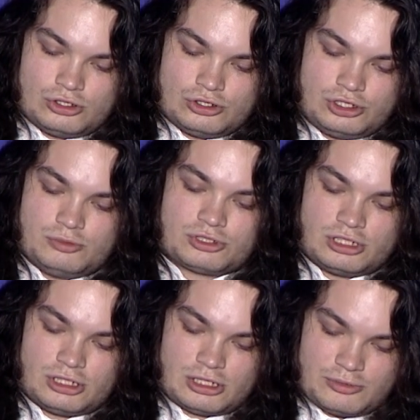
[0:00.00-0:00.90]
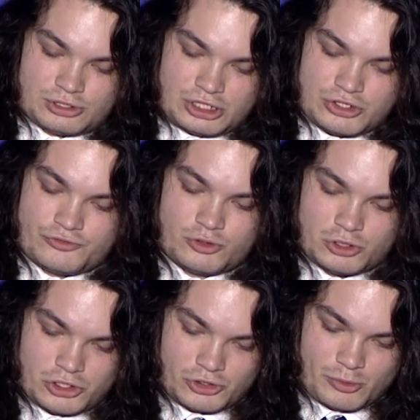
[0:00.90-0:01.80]
I was gonna interview
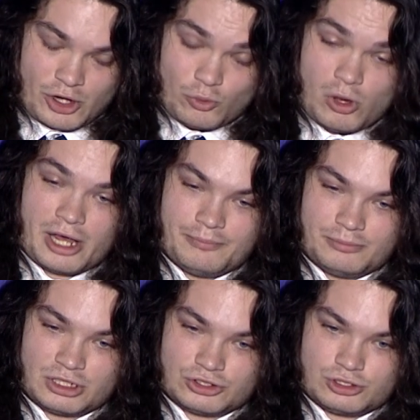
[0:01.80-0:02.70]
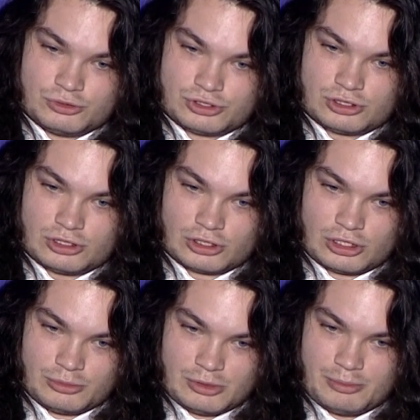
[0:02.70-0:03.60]
her no matter what, because she was
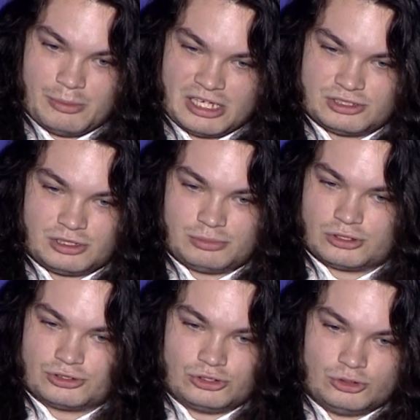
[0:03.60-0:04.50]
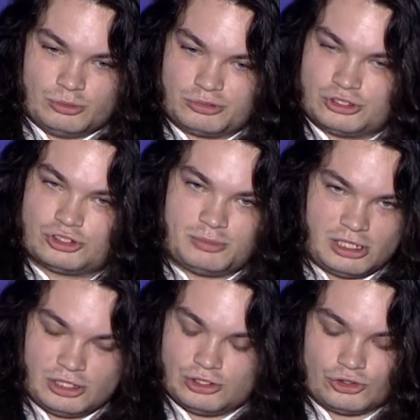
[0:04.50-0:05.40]
an amazing person who
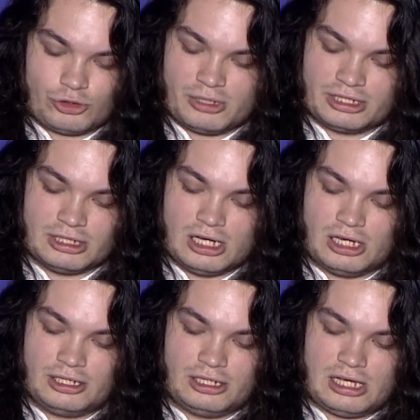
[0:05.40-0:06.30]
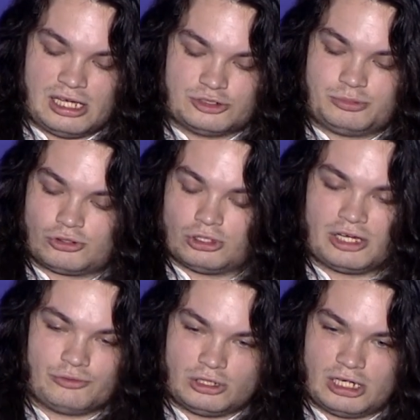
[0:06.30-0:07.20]
participated in Euromaidan, has put her
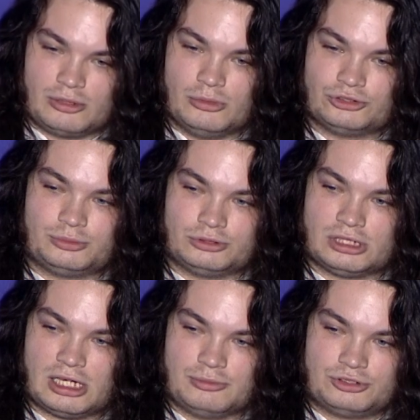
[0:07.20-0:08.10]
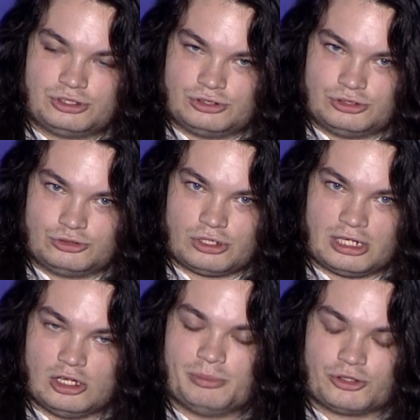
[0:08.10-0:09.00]
life on the line multiple times to try to
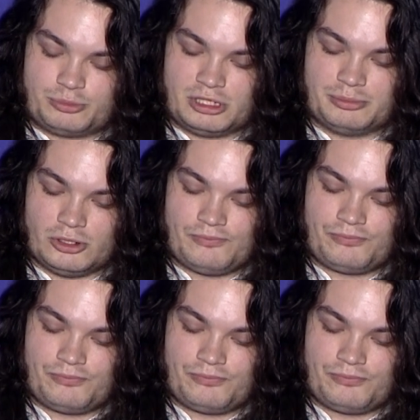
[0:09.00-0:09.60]
help other people.